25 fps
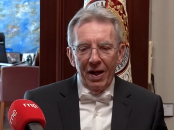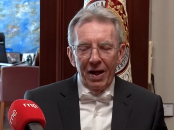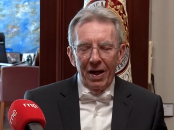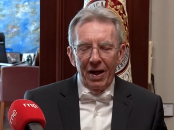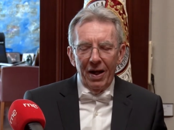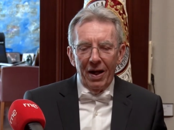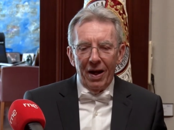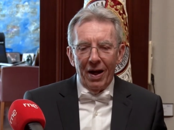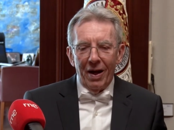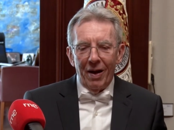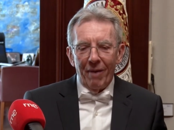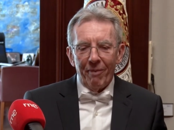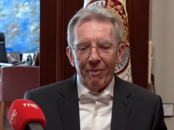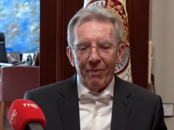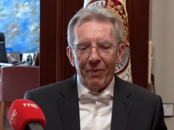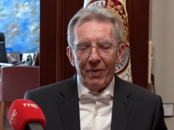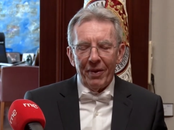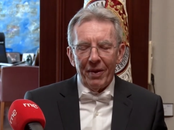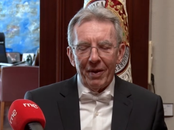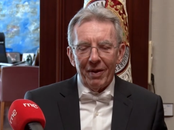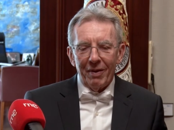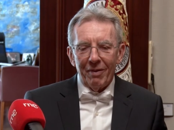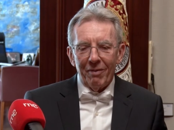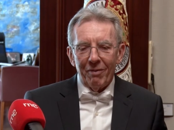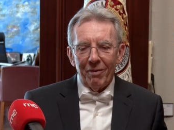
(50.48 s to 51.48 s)
Um,
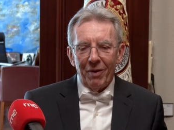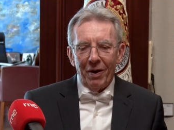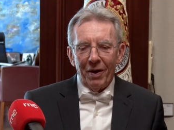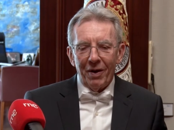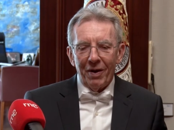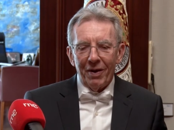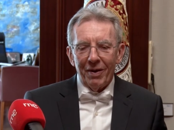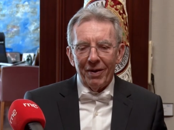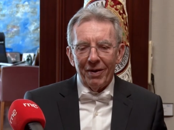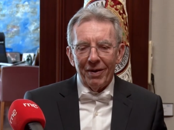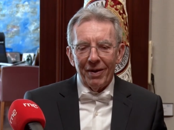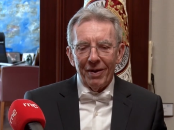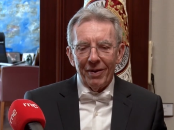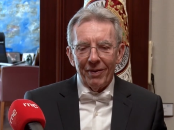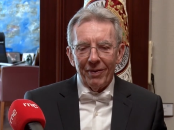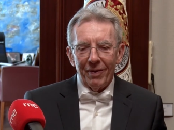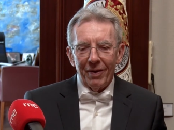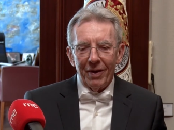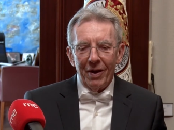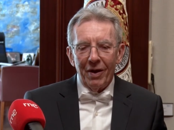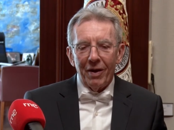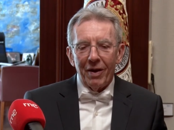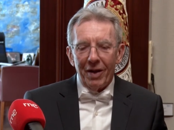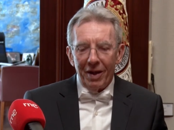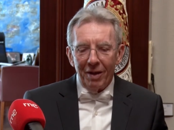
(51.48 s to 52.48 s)
well,
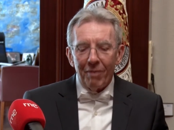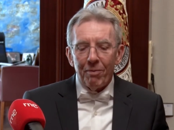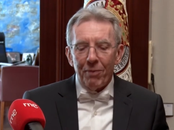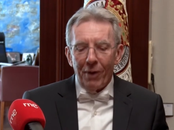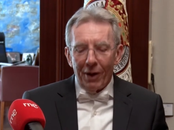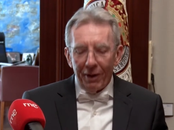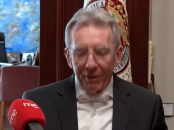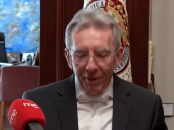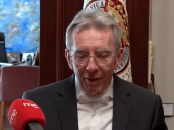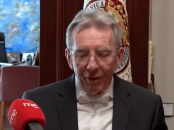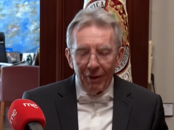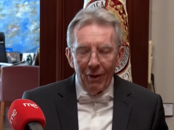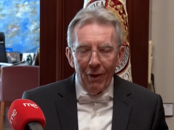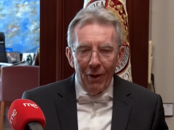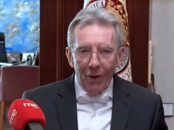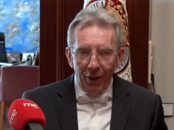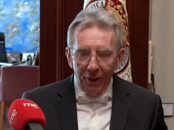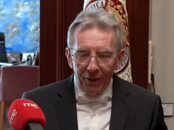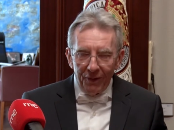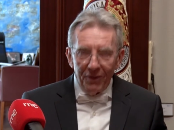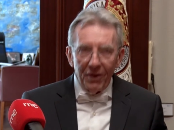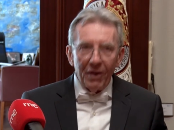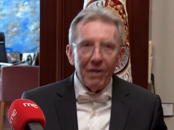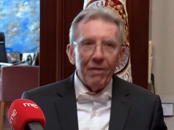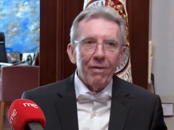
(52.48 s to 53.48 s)
in, in, particular
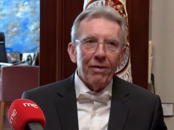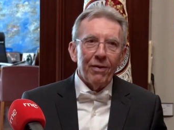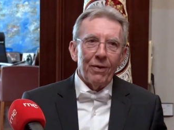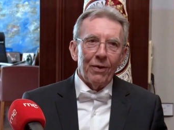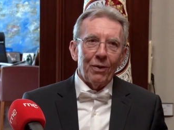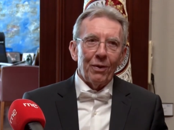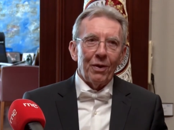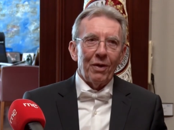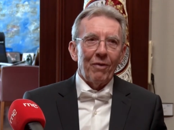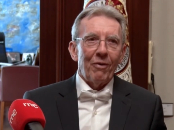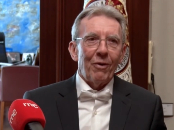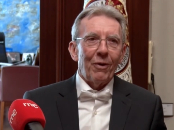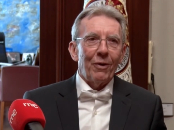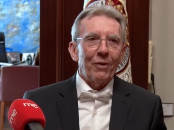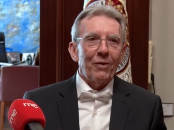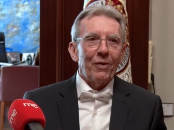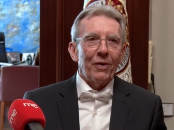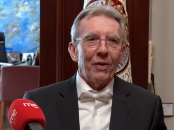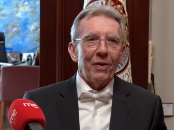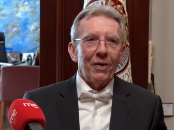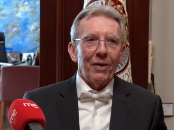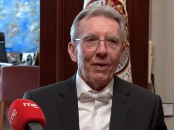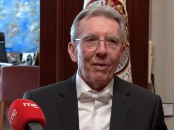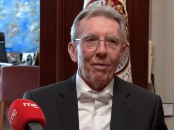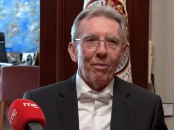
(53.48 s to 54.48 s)
this
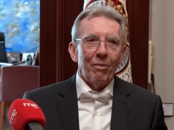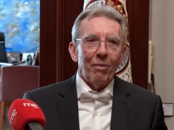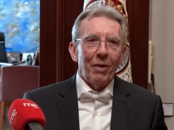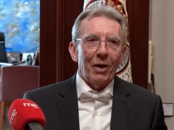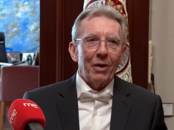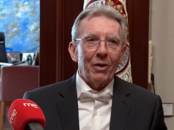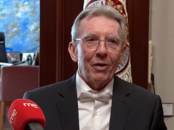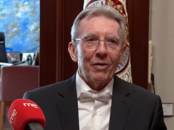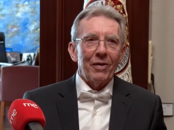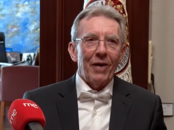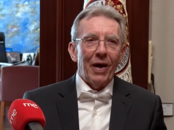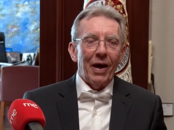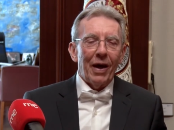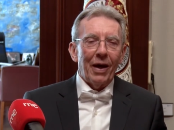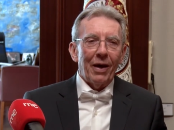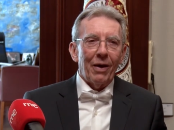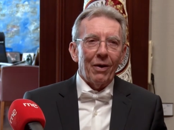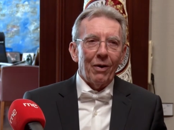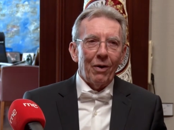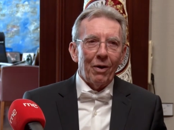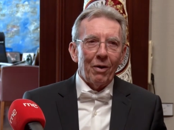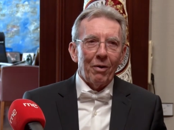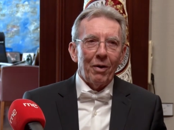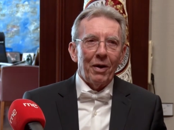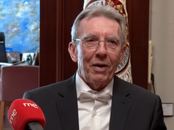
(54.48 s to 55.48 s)
university, because I
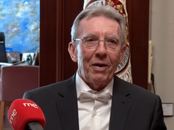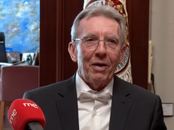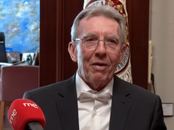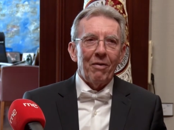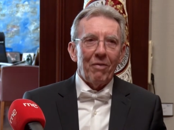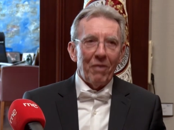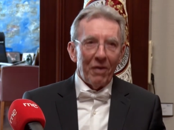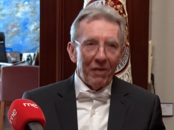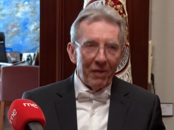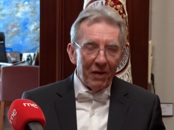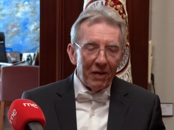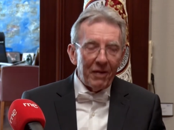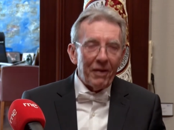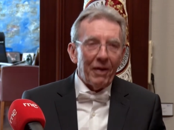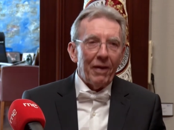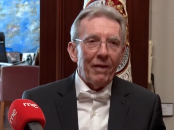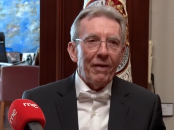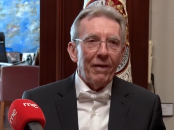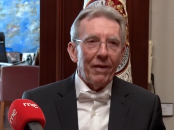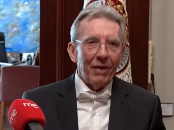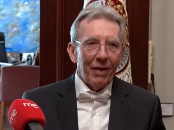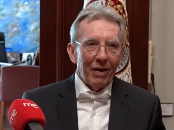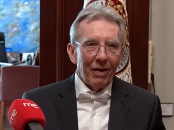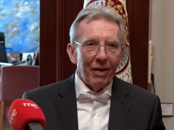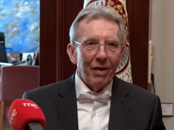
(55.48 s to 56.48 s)
already visited
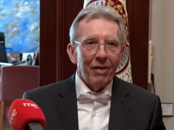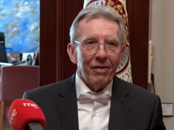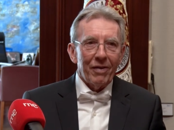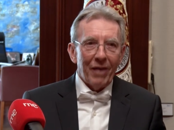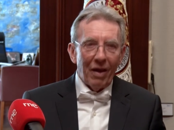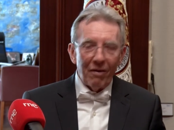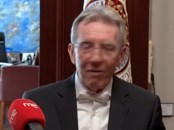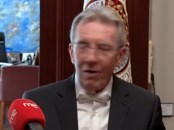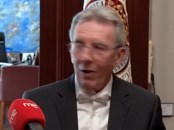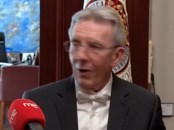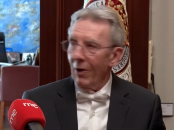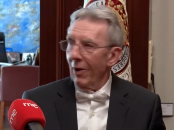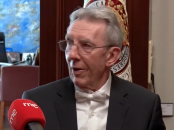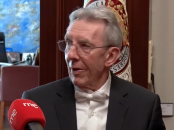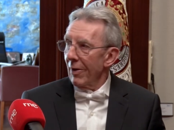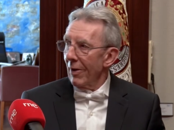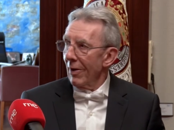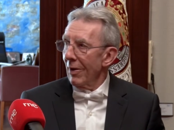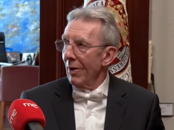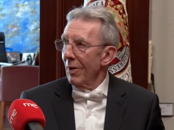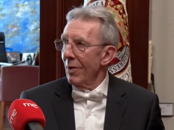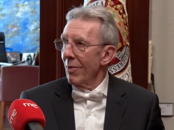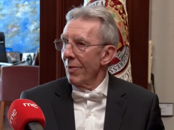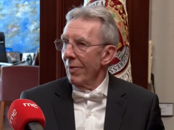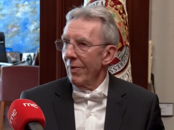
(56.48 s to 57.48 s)
several
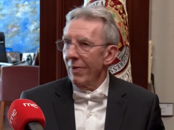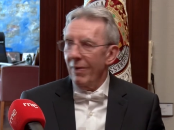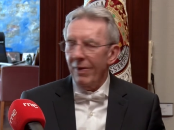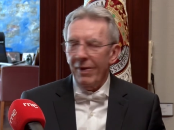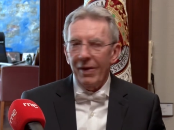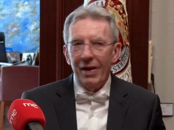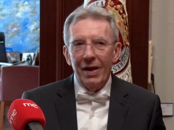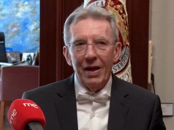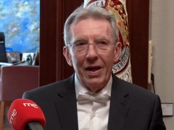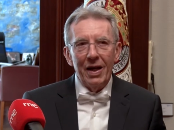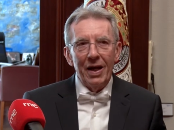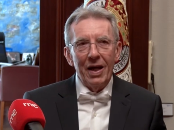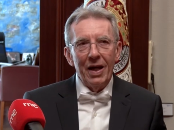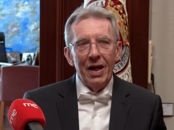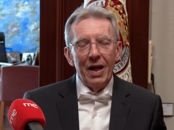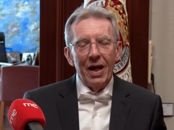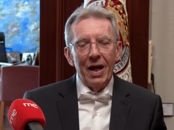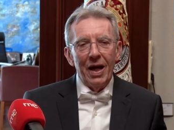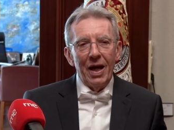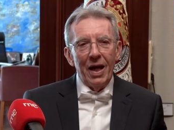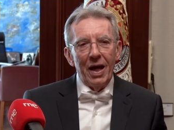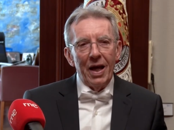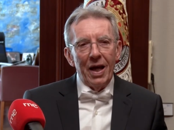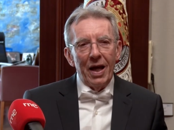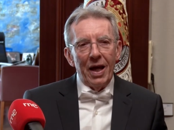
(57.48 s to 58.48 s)
times,
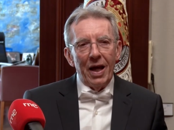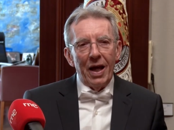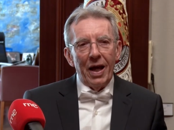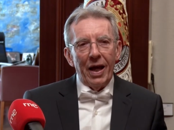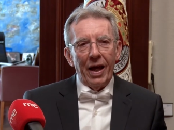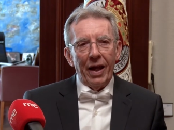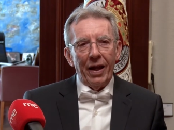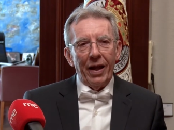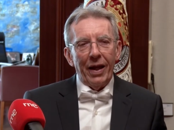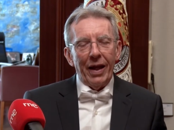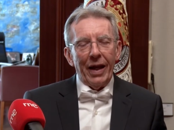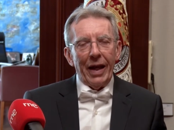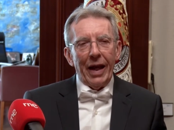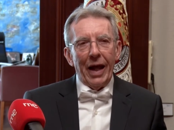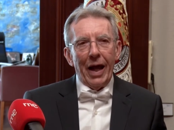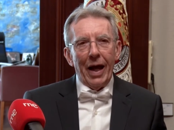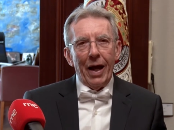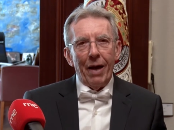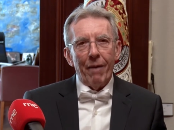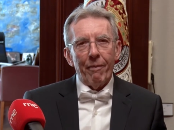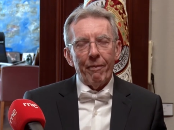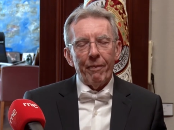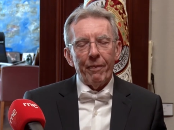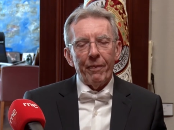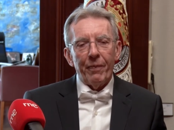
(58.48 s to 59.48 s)
and
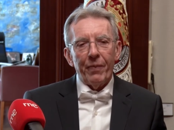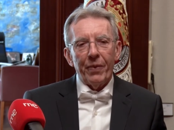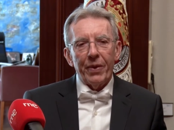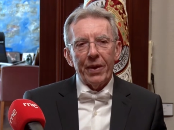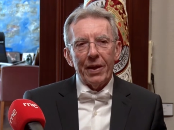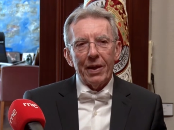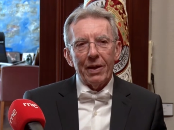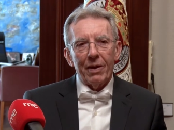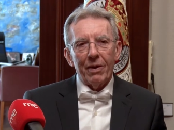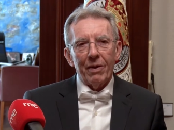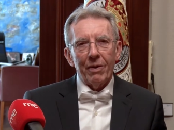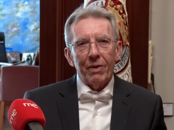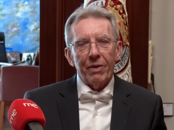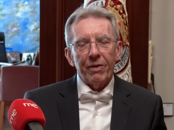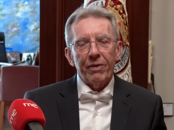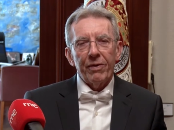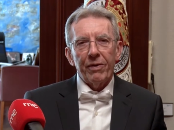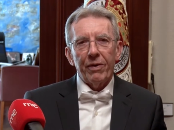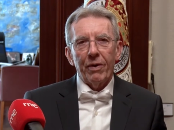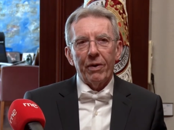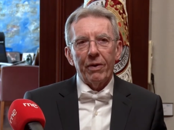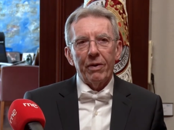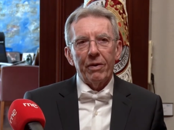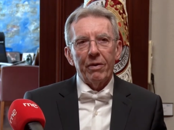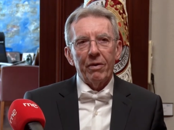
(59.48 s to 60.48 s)
um,
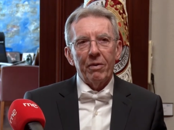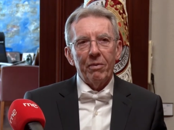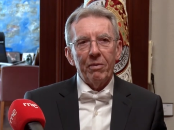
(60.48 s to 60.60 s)
also